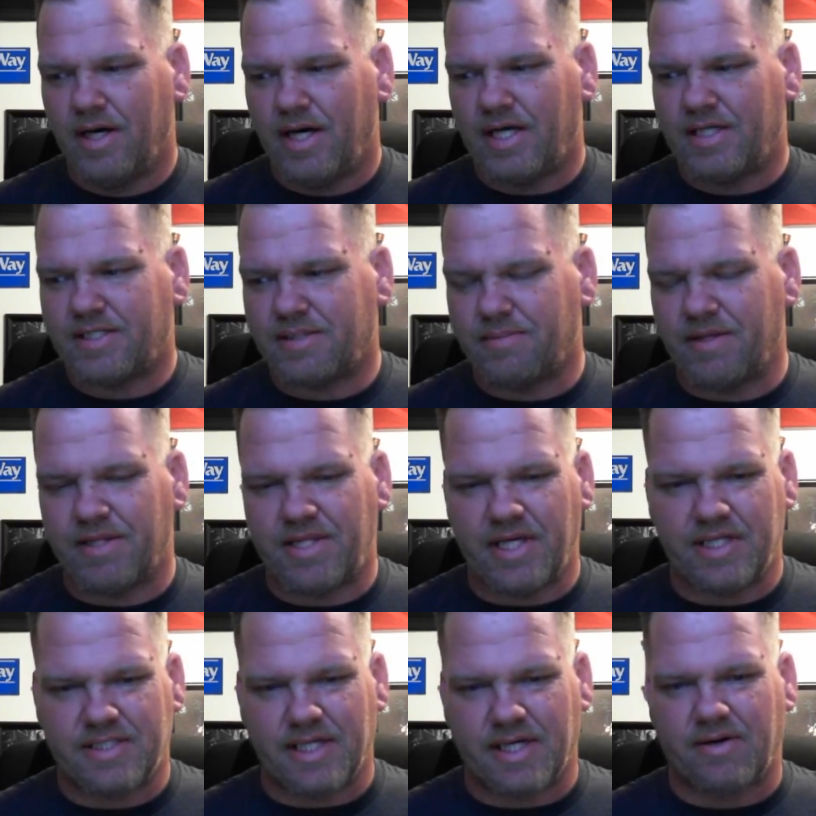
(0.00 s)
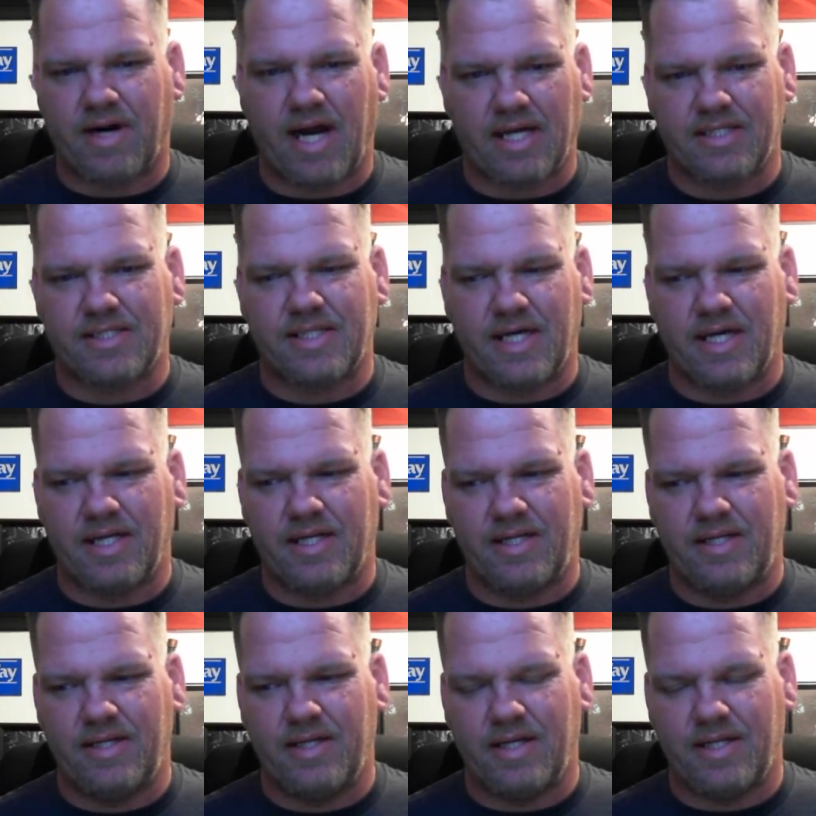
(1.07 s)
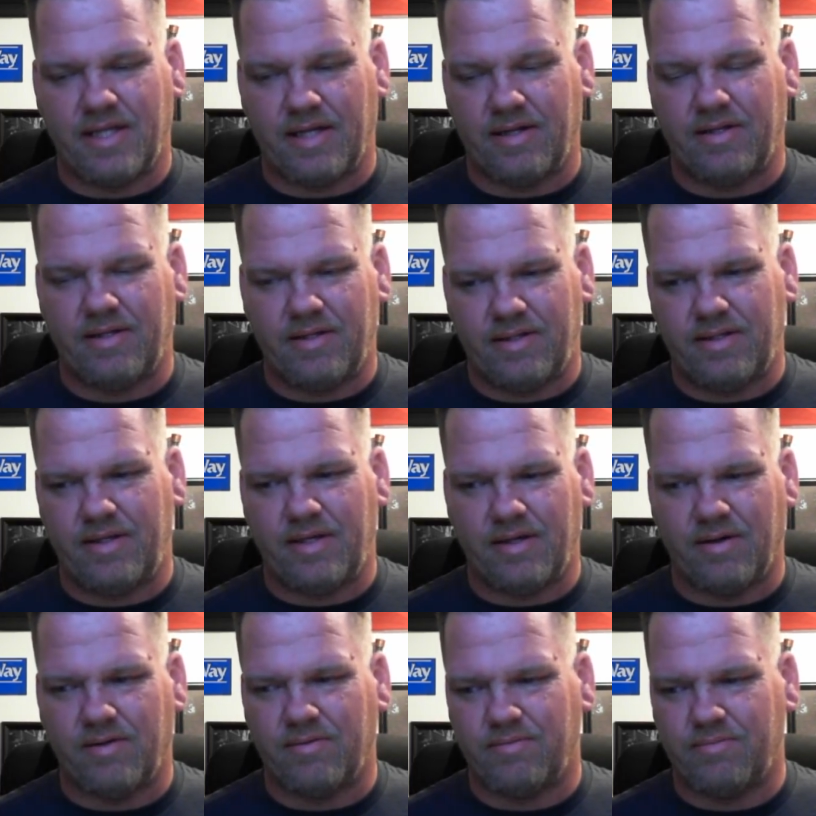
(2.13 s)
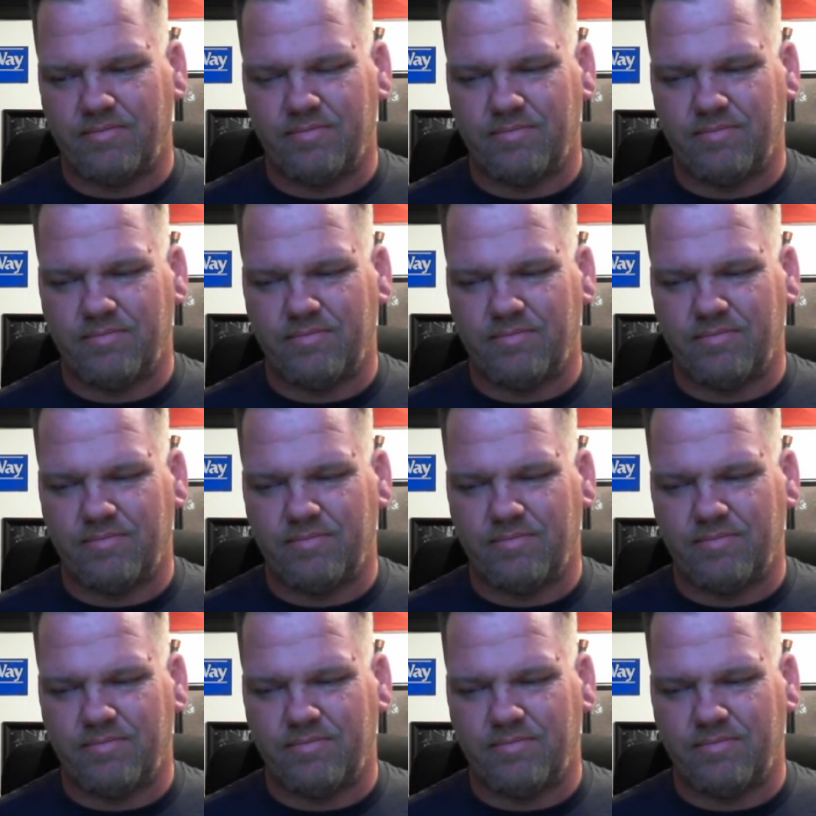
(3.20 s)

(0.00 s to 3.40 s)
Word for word: and some of the things that Kratz said that you know